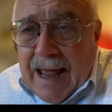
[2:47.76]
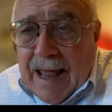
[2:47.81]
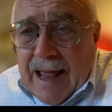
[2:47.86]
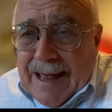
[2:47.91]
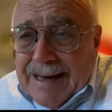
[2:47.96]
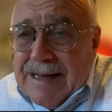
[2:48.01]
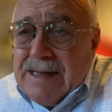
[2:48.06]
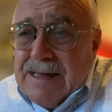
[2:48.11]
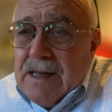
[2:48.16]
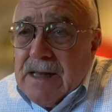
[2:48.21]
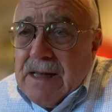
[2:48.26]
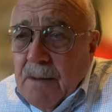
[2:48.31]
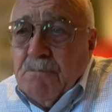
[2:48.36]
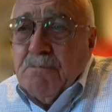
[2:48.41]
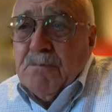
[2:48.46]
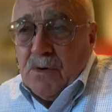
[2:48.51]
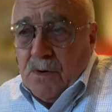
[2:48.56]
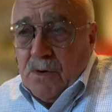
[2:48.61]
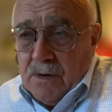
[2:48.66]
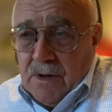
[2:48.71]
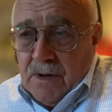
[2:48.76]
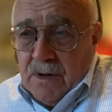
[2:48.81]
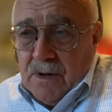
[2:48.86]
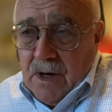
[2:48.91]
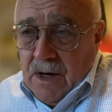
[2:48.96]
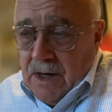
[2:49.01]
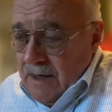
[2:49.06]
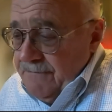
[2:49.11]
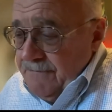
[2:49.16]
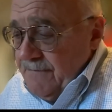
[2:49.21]
any number
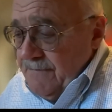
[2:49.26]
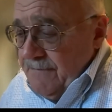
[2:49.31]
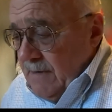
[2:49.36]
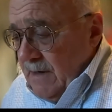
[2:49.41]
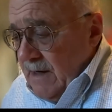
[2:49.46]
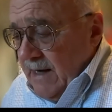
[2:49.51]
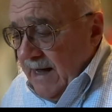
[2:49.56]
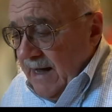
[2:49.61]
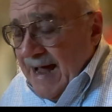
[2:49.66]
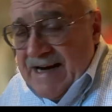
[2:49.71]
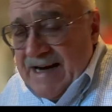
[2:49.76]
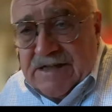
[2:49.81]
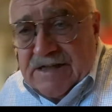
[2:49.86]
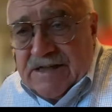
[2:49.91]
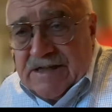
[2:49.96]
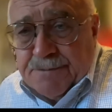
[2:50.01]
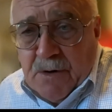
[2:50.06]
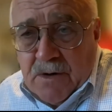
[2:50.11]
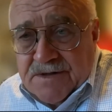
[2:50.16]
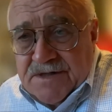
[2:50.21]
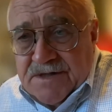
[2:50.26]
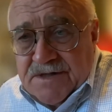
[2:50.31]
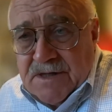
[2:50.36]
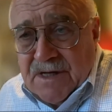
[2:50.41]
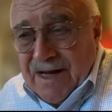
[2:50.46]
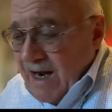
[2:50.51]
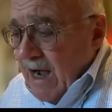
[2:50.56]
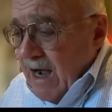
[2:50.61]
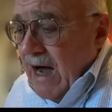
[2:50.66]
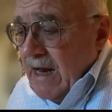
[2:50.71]
of experts and
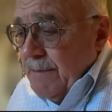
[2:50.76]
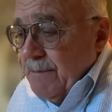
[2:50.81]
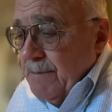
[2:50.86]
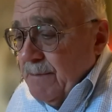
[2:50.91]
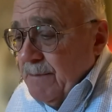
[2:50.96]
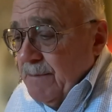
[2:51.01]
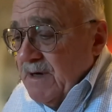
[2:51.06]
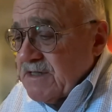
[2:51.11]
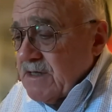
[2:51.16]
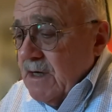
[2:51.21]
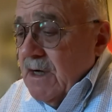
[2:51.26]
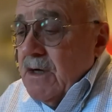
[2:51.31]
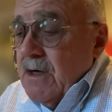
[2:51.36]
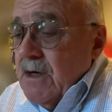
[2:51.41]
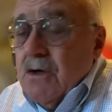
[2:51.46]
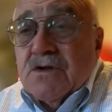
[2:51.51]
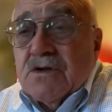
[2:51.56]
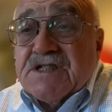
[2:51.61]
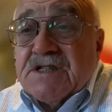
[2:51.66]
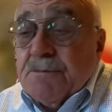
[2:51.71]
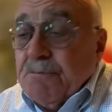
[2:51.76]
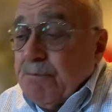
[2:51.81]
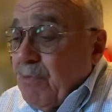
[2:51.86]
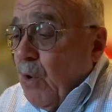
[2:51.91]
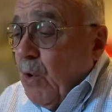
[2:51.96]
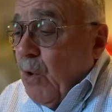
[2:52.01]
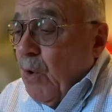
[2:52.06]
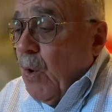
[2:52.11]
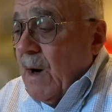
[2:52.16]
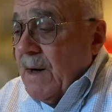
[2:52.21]
economists who
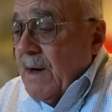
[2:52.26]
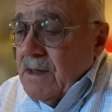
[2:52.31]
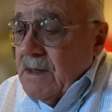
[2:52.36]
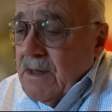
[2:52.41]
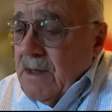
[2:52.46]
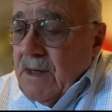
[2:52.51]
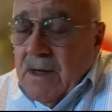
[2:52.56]
support